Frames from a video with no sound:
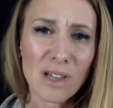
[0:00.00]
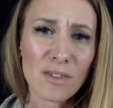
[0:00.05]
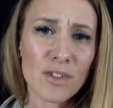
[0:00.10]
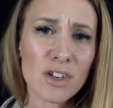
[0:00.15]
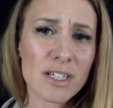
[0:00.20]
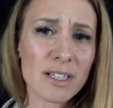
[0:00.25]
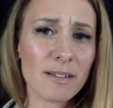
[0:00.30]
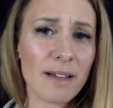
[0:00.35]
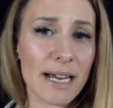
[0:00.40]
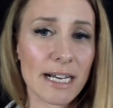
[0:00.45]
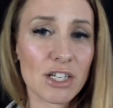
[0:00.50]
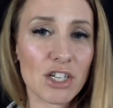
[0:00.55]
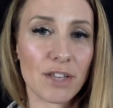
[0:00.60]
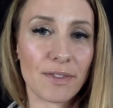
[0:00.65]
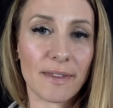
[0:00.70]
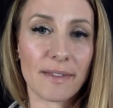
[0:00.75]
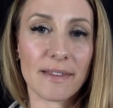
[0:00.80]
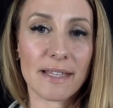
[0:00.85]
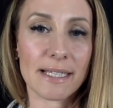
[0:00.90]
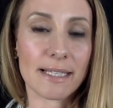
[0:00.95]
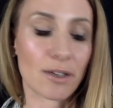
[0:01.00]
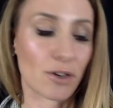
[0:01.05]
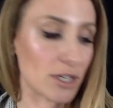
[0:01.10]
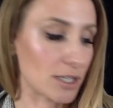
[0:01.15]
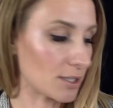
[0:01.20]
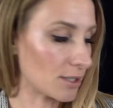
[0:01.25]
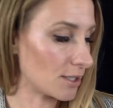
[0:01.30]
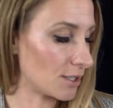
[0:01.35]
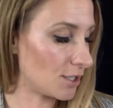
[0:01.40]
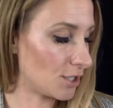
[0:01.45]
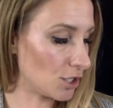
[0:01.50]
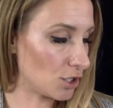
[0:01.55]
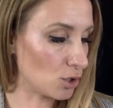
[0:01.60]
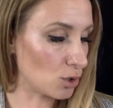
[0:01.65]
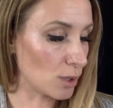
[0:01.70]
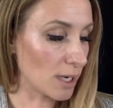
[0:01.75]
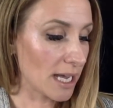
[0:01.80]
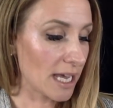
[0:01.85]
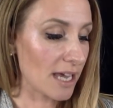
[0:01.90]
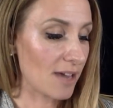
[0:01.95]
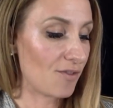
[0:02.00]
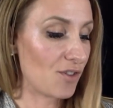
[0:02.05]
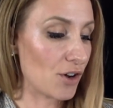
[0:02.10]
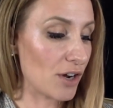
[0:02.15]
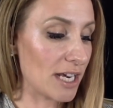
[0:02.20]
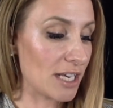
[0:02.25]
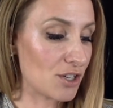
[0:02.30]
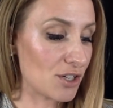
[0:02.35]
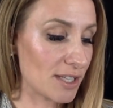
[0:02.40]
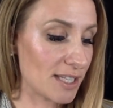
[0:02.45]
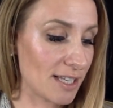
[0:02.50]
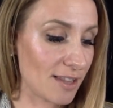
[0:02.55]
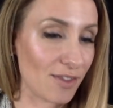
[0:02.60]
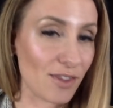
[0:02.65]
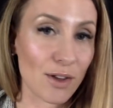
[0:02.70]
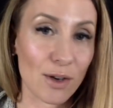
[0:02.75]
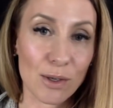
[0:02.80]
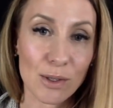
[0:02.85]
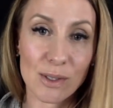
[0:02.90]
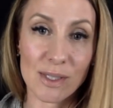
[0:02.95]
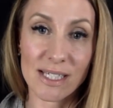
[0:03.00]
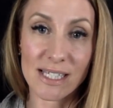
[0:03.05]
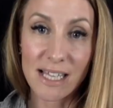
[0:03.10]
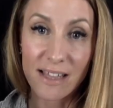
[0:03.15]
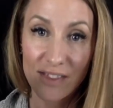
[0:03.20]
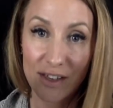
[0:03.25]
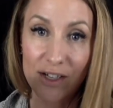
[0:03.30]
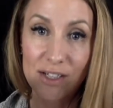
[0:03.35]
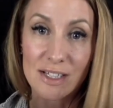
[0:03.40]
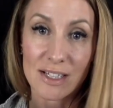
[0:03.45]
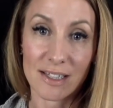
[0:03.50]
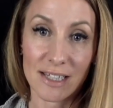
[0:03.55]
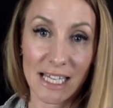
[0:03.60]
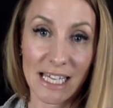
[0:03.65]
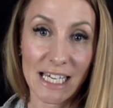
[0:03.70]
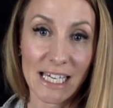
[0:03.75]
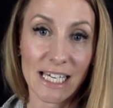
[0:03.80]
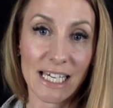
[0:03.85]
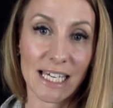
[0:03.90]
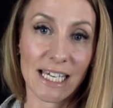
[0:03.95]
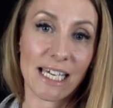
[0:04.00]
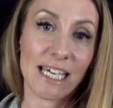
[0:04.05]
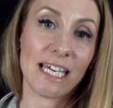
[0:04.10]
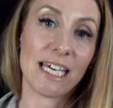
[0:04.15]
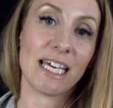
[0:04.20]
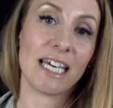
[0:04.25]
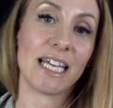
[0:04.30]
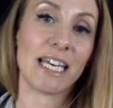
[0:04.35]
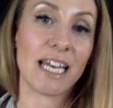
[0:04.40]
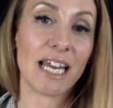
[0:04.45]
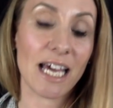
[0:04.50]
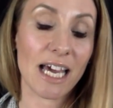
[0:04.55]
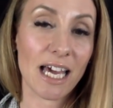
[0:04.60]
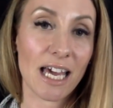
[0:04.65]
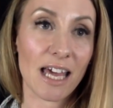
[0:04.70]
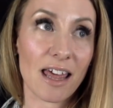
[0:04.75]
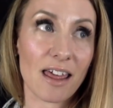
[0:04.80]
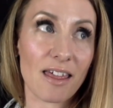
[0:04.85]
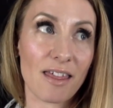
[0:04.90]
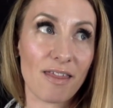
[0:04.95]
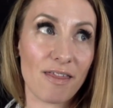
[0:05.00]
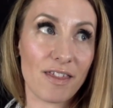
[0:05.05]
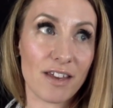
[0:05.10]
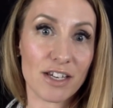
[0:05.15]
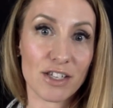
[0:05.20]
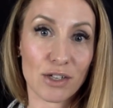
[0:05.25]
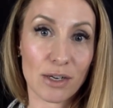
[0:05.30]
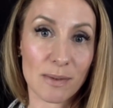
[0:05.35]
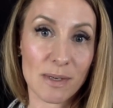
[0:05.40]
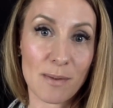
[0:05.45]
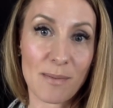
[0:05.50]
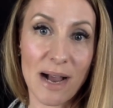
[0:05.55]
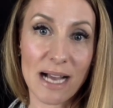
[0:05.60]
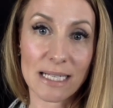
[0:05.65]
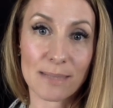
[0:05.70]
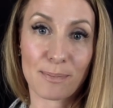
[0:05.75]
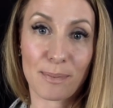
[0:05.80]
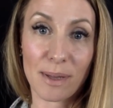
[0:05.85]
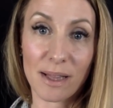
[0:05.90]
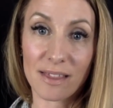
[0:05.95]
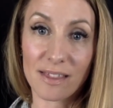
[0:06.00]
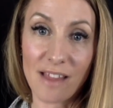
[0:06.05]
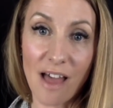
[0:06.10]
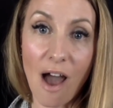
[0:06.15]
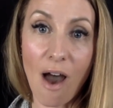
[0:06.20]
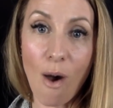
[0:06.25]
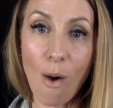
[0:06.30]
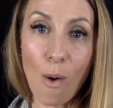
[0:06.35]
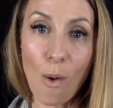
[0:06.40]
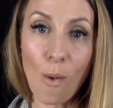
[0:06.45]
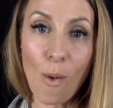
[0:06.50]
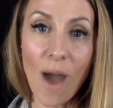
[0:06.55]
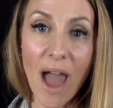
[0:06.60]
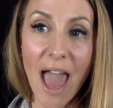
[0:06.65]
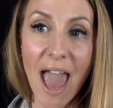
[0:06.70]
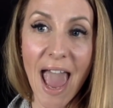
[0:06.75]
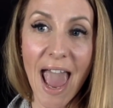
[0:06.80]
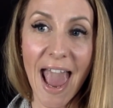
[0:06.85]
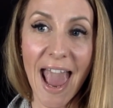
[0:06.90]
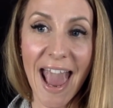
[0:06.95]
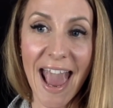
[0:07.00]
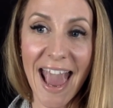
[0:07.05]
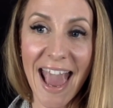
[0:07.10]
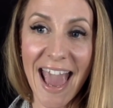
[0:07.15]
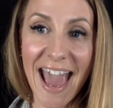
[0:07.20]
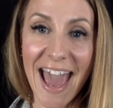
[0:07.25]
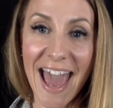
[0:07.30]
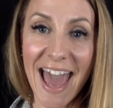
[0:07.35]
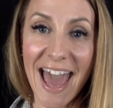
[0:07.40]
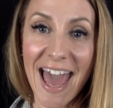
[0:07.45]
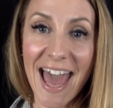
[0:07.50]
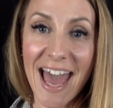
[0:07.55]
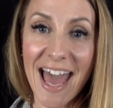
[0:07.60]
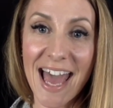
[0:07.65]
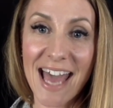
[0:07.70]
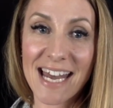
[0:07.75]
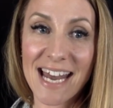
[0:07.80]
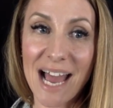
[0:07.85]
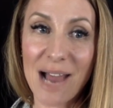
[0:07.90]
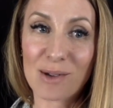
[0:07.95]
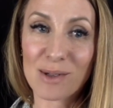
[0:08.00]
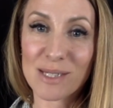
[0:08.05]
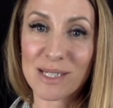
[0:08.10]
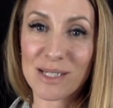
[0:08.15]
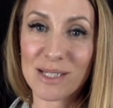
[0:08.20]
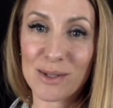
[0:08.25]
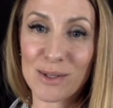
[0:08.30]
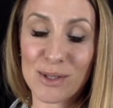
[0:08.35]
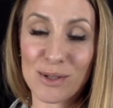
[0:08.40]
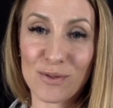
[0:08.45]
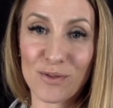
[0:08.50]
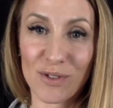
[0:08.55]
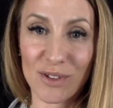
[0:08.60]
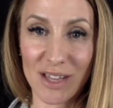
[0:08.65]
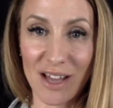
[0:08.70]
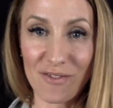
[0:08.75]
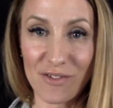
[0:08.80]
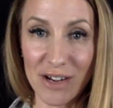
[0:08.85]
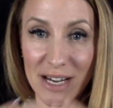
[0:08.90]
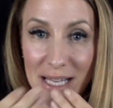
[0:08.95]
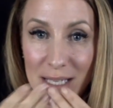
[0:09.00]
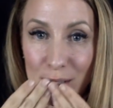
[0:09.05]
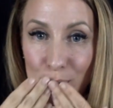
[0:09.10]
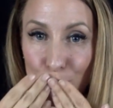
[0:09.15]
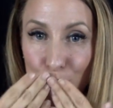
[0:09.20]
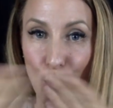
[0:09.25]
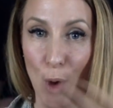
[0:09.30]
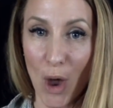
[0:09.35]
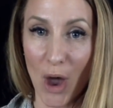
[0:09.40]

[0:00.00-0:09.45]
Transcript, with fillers: there's a lot of shit that these crystals do. If you're interested in those, there's a link in the description box below. And I will see you soon for love readings.